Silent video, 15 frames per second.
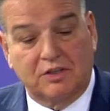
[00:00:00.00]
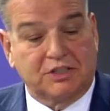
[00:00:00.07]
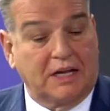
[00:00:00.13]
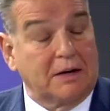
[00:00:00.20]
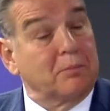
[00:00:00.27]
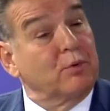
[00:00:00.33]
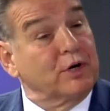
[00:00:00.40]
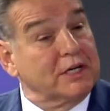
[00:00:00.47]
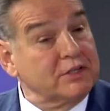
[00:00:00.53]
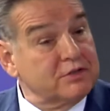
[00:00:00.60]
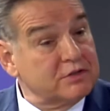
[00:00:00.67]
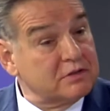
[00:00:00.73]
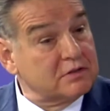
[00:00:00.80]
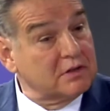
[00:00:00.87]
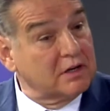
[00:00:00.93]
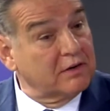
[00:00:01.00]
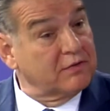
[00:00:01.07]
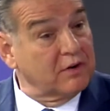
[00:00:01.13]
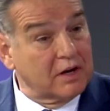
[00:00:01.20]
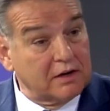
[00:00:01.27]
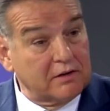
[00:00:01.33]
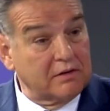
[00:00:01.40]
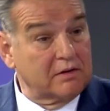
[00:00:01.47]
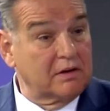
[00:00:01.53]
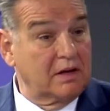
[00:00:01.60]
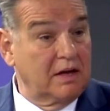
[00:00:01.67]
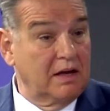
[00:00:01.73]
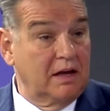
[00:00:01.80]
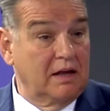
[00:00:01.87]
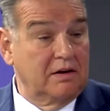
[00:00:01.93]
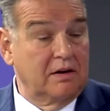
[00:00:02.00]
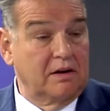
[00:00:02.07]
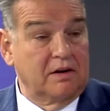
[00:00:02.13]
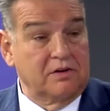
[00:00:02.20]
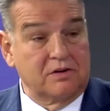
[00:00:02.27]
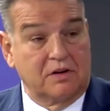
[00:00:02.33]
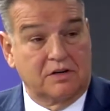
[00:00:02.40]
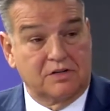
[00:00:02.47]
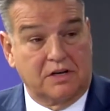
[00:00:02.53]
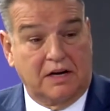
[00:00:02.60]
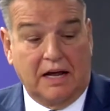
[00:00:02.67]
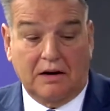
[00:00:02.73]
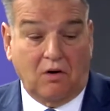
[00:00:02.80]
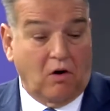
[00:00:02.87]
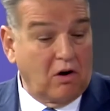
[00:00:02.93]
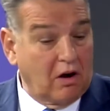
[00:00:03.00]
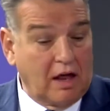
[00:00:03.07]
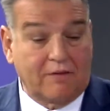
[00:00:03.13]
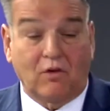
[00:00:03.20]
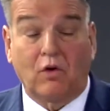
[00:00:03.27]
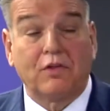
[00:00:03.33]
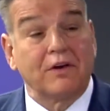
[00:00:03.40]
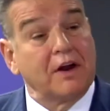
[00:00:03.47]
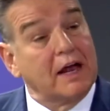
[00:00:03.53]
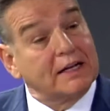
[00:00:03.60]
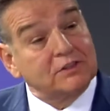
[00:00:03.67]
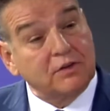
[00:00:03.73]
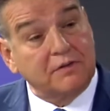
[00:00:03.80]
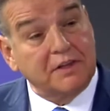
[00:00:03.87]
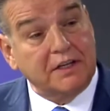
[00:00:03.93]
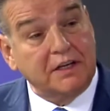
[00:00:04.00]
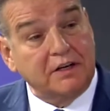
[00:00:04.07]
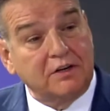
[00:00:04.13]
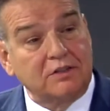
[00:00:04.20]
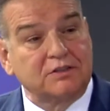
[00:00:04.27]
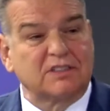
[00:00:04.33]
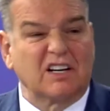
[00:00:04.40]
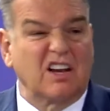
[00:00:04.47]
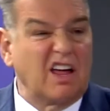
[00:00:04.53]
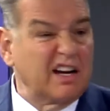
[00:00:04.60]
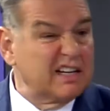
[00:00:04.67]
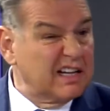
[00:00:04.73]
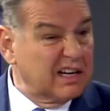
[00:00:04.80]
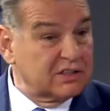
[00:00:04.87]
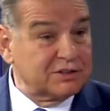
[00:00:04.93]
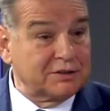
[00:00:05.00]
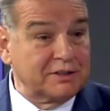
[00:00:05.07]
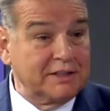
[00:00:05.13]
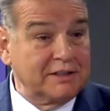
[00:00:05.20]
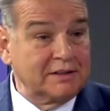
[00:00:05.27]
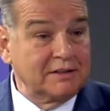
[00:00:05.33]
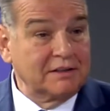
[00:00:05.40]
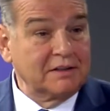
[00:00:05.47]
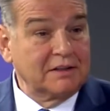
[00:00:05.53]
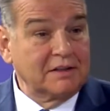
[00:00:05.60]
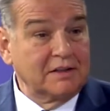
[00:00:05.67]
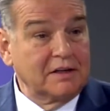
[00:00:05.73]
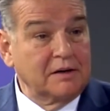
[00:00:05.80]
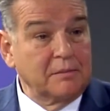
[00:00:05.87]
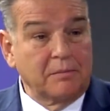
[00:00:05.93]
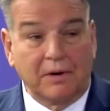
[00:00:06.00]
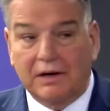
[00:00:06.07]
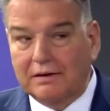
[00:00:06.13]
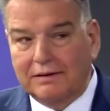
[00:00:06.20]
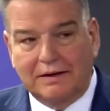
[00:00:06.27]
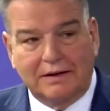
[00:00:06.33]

She had a bridge in the front, and she'd had a lot of orthodontics over the years and a lot of dentistry, but